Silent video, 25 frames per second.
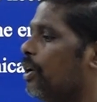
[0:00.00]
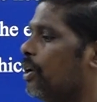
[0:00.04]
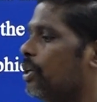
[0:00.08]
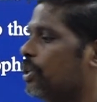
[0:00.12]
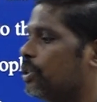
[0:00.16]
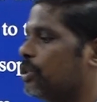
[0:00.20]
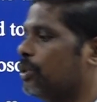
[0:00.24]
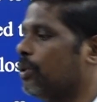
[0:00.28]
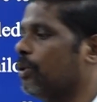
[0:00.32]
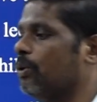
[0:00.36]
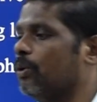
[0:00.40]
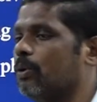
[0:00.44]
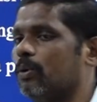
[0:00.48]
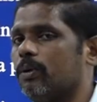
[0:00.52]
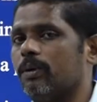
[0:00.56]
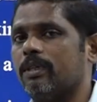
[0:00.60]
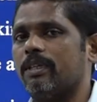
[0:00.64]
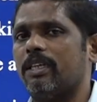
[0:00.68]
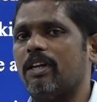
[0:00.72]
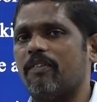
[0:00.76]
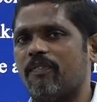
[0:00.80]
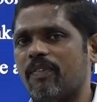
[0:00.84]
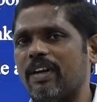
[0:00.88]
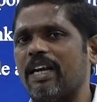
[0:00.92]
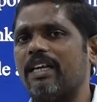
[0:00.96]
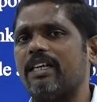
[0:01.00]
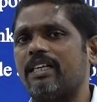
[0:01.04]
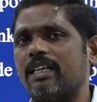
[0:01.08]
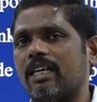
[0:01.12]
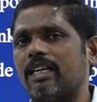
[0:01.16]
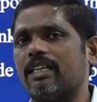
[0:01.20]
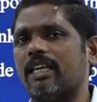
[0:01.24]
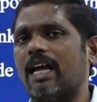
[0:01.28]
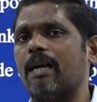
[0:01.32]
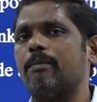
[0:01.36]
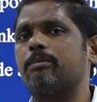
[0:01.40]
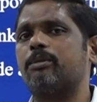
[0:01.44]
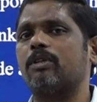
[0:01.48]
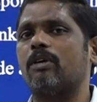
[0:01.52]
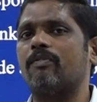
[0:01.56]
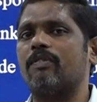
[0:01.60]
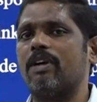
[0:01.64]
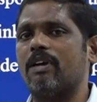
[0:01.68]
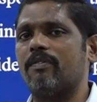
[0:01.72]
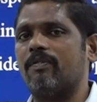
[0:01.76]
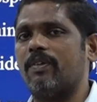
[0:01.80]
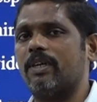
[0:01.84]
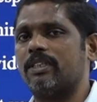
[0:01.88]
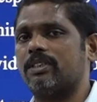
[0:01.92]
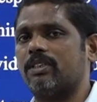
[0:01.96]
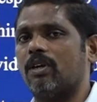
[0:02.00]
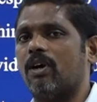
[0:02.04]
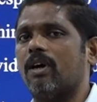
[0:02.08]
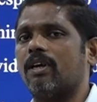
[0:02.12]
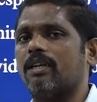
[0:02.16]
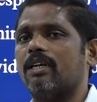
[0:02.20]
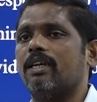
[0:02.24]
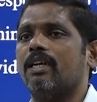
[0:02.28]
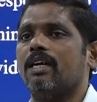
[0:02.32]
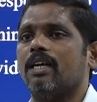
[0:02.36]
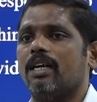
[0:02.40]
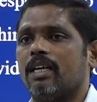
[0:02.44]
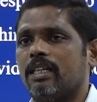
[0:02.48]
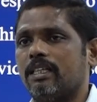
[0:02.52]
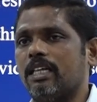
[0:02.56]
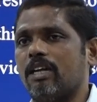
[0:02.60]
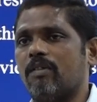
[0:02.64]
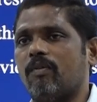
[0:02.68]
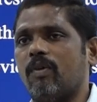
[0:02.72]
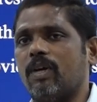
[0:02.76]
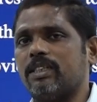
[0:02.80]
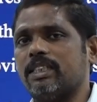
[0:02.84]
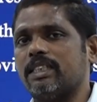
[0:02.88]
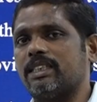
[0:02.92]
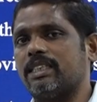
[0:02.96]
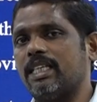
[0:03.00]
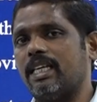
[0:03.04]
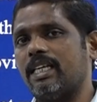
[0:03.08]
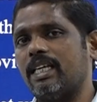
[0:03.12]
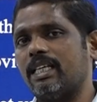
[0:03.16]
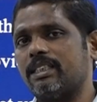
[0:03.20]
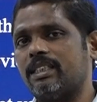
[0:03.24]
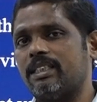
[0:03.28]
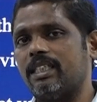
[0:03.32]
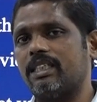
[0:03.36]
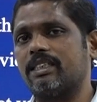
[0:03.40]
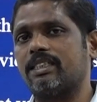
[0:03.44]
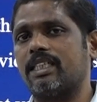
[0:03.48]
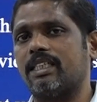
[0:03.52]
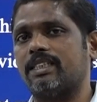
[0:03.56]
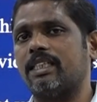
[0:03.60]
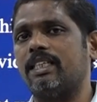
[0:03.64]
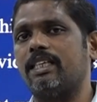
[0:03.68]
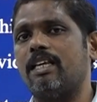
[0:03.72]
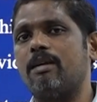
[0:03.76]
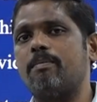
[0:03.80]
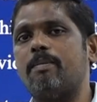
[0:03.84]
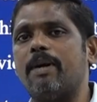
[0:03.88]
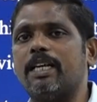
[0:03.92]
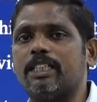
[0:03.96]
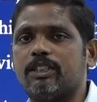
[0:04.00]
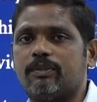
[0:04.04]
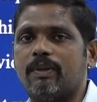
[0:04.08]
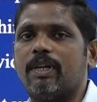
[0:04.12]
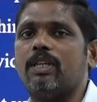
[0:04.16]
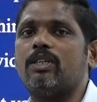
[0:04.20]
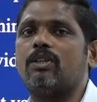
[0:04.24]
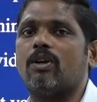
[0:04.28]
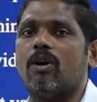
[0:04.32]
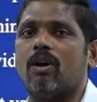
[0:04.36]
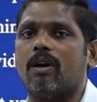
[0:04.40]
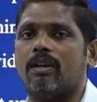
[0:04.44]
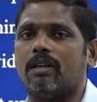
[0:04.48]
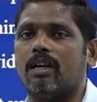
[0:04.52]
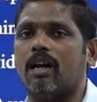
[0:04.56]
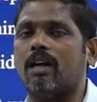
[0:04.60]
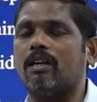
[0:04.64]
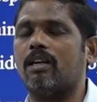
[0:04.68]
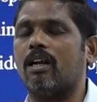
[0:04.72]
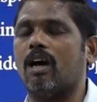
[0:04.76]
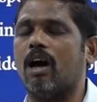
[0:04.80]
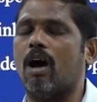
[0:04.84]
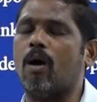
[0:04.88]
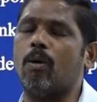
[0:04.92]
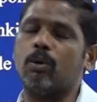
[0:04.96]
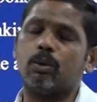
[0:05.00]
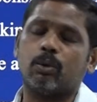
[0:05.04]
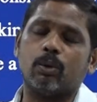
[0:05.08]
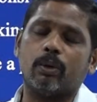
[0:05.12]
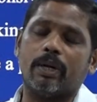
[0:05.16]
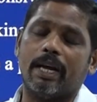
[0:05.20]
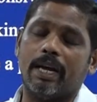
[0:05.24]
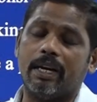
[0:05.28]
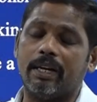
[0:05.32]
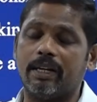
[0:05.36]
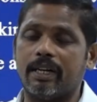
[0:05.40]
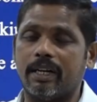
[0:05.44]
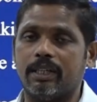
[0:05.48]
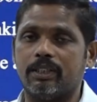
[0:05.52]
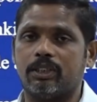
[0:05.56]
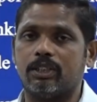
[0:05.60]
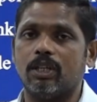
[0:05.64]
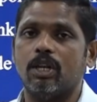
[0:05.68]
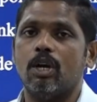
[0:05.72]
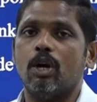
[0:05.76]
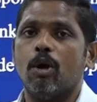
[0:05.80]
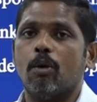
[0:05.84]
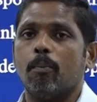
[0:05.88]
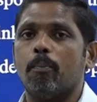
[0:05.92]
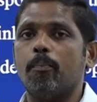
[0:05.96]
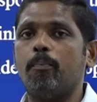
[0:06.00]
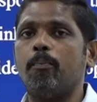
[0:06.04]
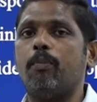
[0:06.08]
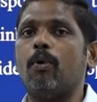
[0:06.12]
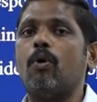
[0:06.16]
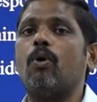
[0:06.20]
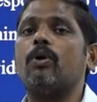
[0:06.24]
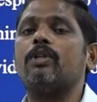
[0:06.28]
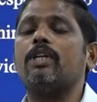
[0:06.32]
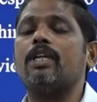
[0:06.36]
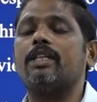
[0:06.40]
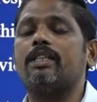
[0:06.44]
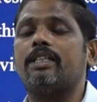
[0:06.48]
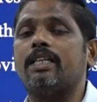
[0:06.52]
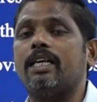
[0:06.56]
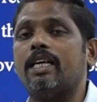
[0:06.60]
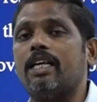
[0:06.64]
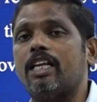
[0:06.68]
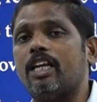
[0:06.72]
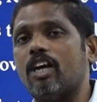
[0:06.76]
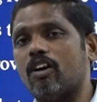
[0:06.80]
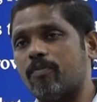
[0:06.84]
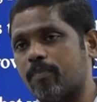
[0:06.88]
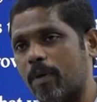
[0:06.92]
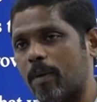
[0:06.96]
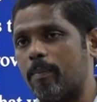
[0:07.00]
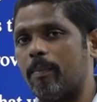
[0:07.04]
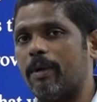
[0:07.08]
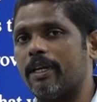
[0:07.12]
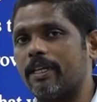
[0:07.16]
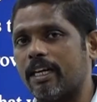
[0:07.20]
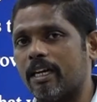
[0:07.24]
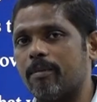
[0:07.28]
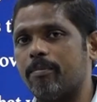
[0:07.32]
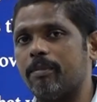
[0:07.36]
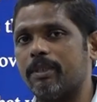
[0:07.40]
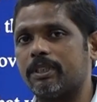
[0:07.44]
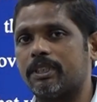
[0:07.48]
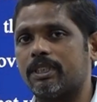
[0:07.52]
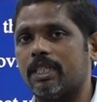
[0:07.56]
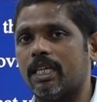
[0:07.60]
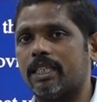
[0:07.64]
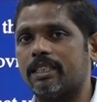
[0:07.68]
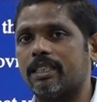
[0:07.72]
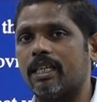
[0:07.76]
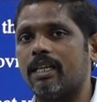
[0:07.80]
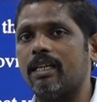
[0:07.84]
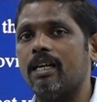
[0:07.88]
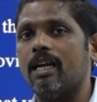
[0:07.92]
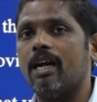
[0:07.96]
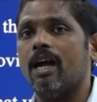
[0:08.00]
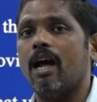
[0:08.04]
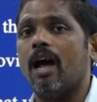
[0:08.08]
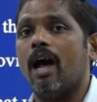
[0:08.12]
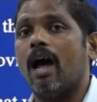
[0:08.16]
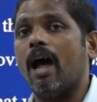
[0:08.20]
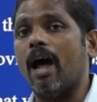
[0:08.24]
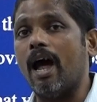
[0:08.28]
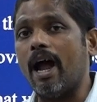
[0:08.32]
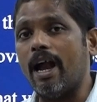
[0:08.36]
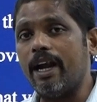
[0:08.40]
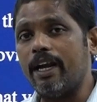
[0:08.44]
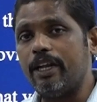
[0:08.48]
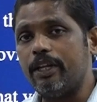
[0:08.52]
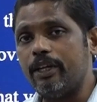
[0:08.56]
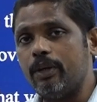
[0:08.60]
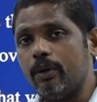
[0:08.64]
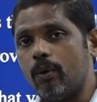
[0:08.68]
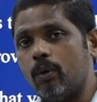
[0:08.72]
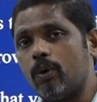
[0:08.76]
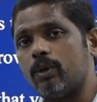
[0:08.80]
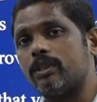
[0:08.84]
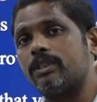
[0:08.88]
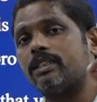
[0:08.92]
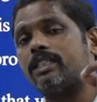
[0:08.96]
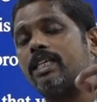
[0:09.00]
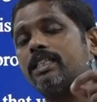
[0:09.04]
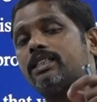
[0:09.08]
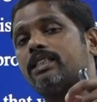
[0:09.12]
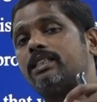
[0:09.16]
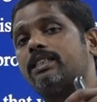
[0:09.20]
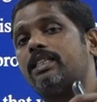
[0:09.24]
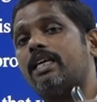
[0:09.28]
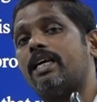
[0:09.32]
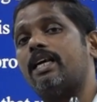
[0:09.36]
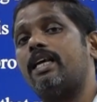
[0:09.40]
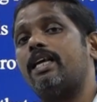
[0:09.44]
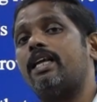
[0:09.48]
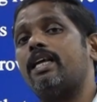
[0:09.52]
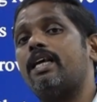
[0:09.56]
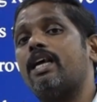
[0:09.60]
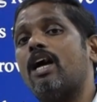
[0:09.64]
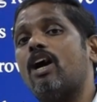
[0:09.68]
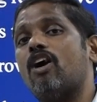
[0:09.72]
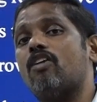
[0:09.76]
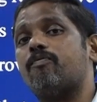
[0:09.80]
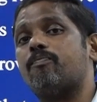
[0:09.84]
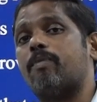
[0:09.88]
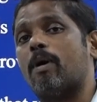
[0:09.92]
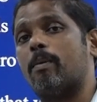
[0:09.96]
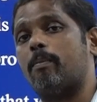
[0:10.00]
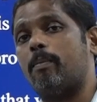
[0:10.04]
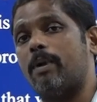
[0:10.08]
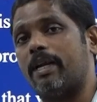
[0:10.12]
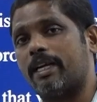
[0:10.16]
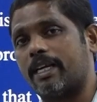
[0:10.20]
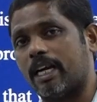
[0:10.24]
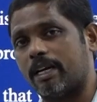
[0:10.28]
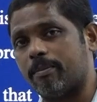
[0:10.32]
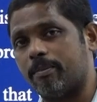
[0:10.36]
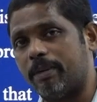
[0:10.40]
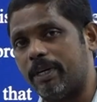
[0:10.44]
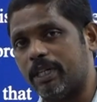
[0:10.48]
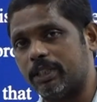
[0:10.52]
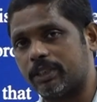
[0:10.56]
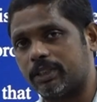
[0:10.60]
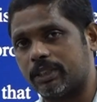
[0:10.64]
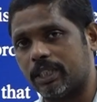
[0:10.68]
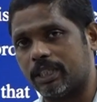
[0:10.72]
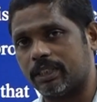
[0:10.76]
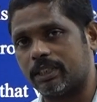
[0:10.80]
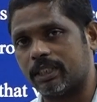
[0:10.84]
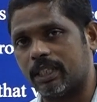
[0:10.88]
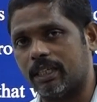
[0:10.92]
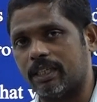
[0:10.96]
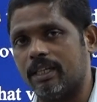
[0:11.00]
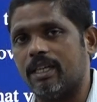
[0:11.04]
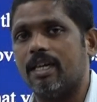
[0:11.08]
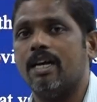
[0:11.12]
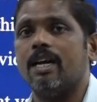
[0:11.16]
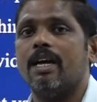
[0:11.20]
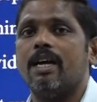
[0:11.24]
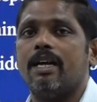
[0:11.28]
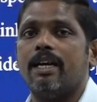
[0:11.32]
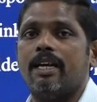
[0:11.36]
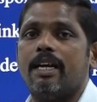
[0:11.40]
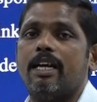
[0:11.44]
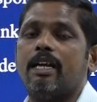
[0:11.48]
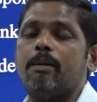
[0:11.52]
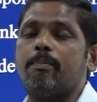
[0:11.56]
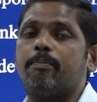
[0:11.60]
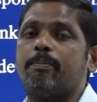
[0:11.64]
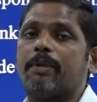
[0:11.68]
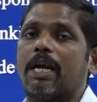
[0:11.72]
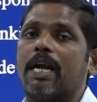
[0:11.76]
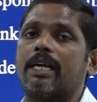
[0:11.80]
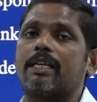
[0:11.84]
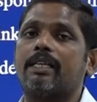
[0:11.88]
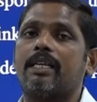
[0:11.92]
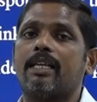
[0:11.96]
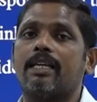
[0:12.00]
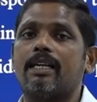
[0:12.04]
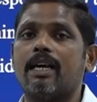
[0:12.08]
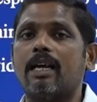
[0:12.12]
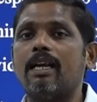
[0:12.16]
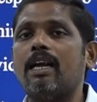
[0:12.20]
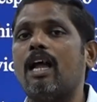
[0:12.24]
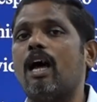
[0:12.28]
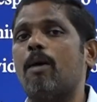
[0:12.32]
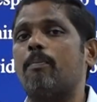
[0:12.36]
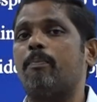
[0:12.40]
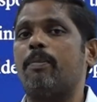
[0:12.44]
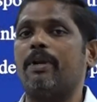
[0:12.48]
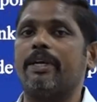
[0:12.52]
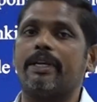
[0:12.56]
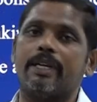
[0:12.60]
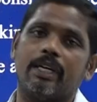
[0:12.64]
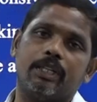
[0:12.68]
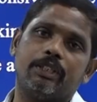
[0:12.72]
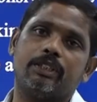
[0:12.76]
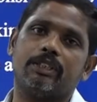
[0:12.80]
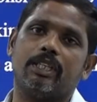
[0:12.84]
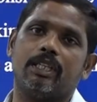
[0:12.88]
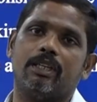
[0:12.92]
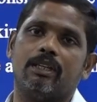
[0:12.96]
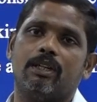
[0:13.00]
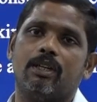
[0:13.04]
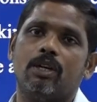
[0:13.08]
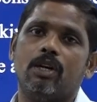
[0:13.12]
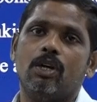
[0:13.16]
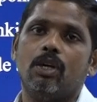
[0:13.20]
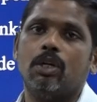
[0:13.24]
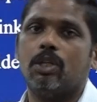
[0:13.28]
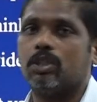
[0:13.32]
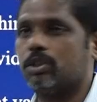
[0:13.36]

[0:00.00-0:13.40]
So different types of efforts, or there was a serious discussion, debates went on how to enrich both the theory of public administration and use this theory of public administration in practical application.